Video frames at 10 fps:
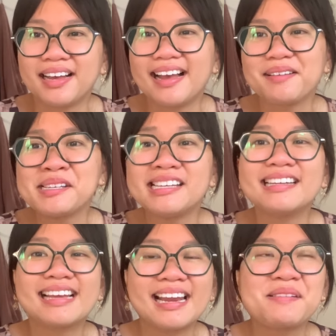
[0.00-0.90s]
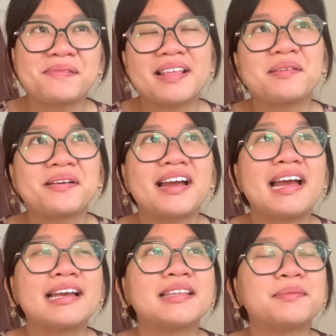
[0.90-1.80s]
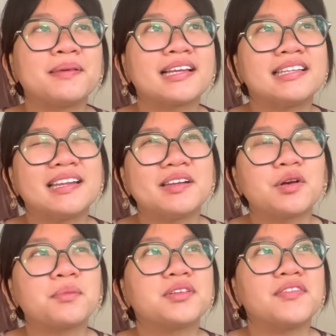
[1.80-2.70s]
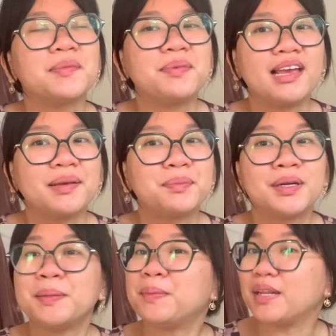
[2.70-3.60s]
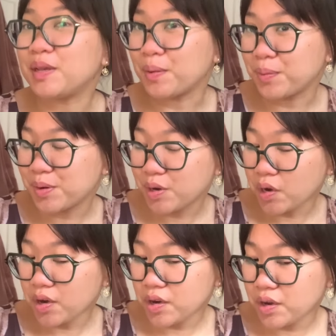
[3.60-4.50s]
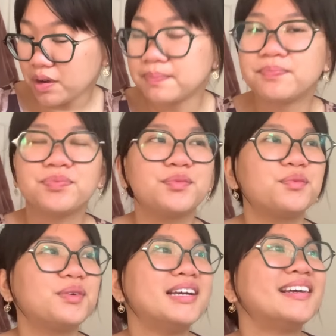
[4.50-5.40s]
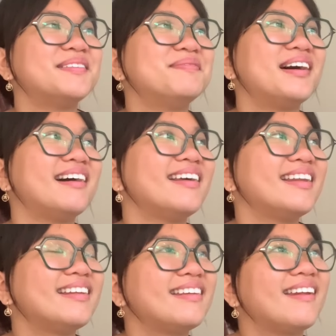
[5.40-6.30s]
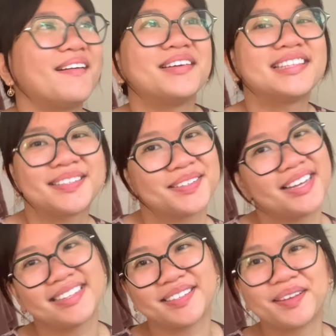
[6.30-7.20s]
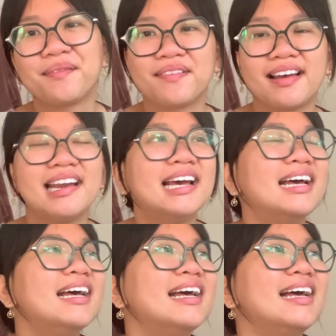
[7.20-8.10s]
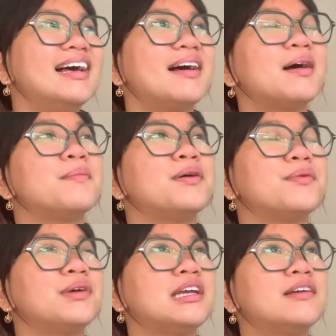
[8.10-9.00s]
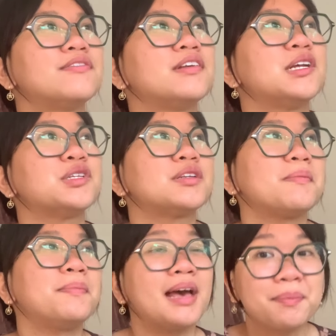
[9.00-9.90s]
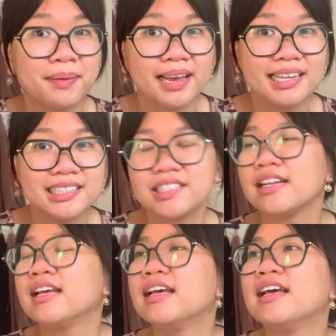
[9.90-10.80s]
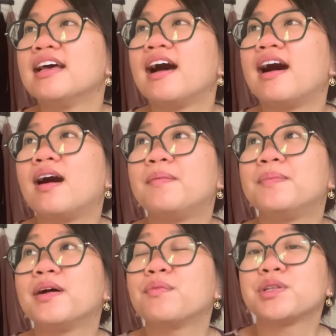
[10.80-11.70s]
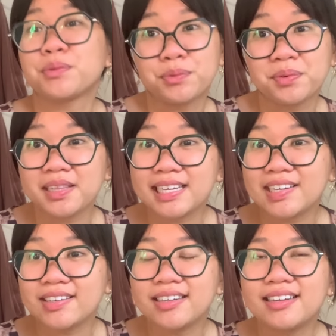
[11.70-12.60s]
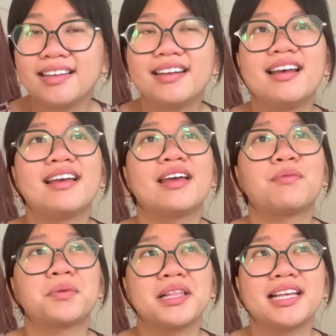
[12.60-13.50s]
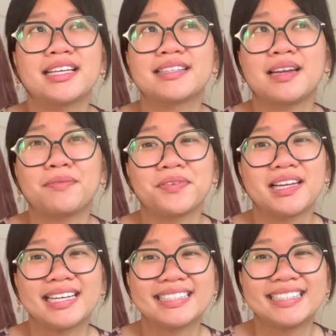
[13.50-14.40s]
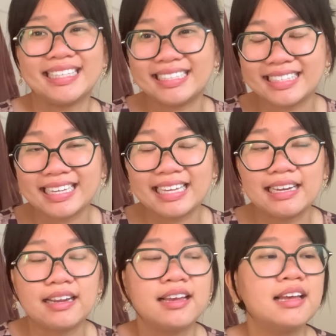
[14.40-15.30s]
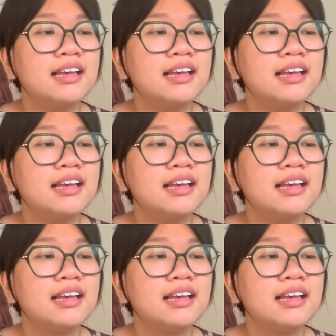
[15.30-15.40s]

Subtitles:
I mean, it kind of went the way I expected in terms of it being pretty mediocre, but you know, it's still fun. We finished Bad Batch, which was really good, and we're really excited for the next season.